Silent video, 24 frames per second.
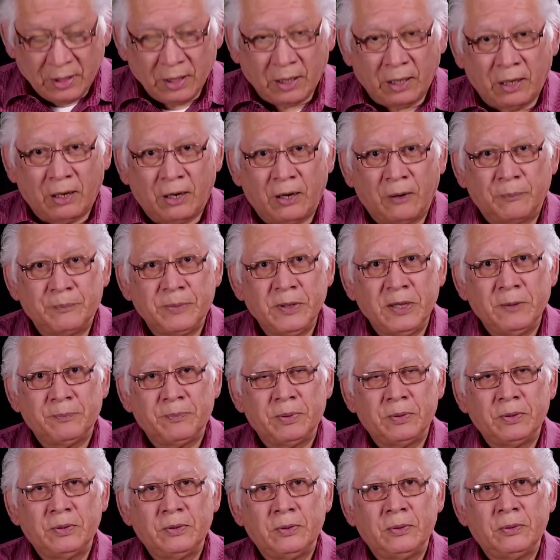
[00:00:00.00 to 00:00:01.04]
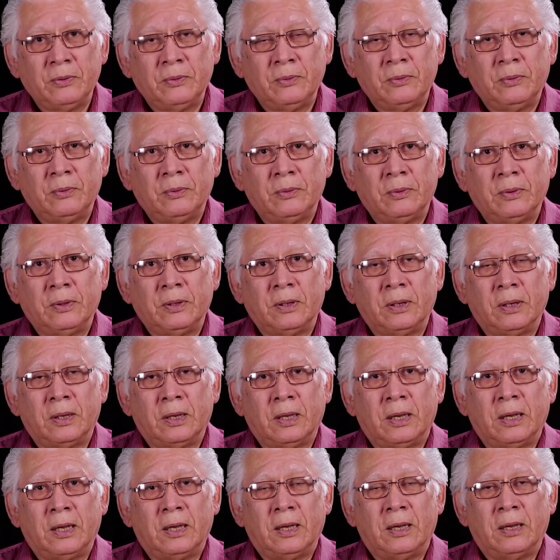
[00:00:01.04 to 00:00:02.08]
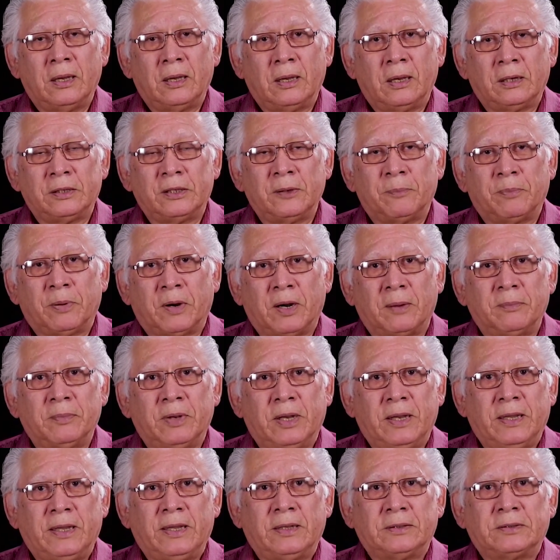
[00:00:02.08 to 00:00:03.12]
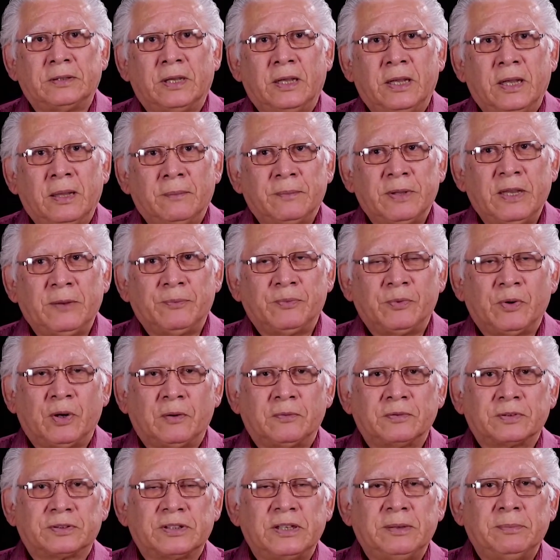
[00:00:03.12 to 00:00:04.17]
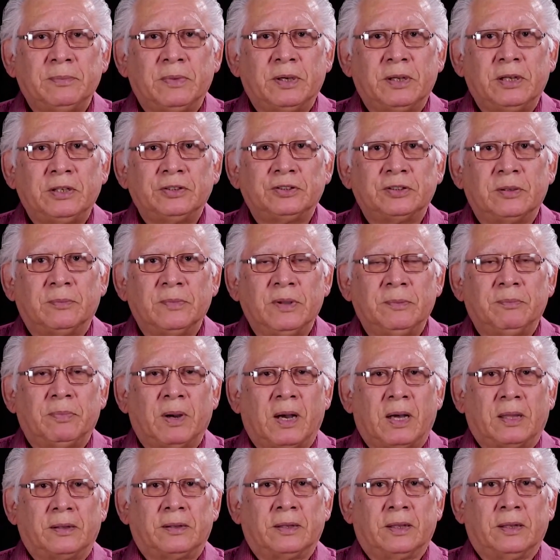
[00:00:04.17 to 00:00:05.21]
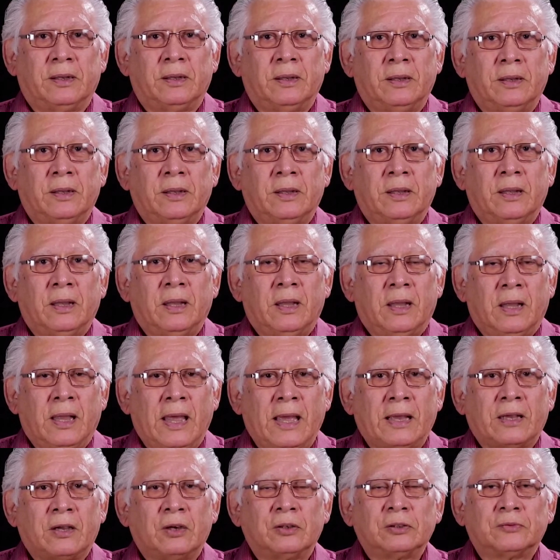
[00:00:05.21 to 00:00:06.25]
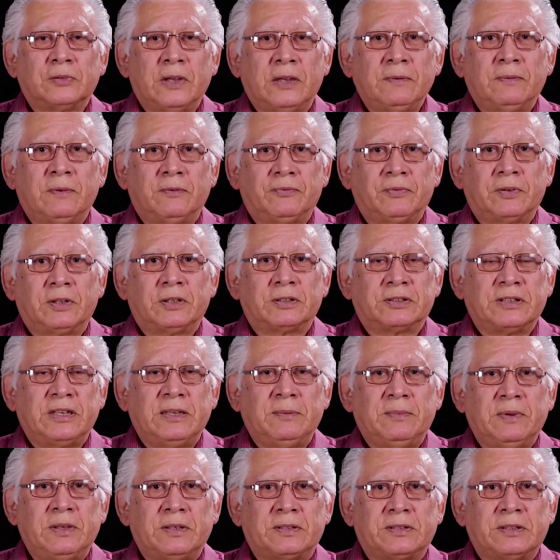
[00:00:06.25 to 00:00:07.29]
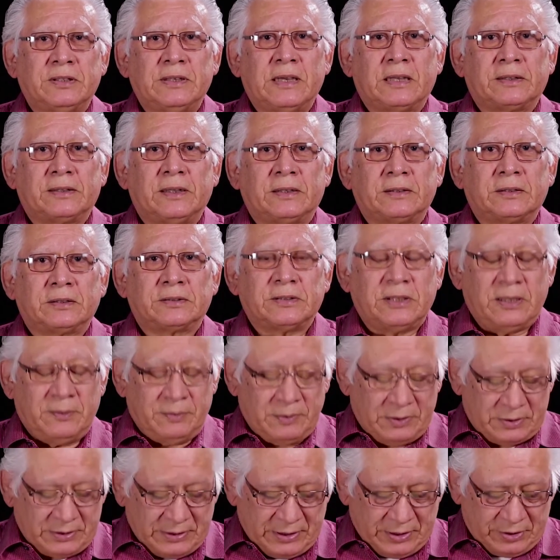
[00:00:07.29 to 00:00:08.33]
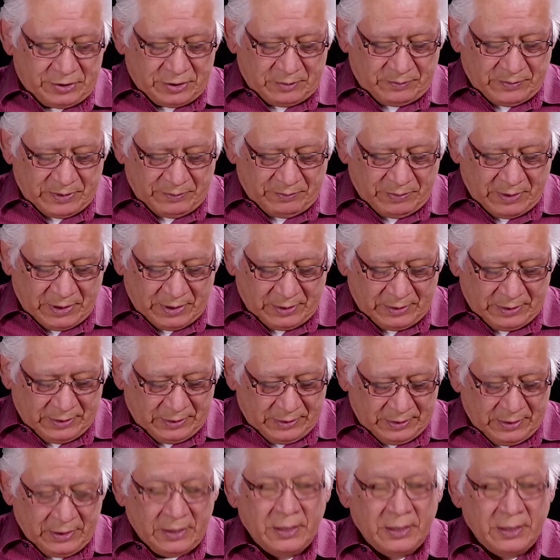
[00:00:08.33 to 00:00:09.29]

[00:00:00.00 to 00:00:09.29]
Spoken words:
all people who department heads, people who oversee money should be bonded. That goes even for the CBC. I think the CBC should be bonded.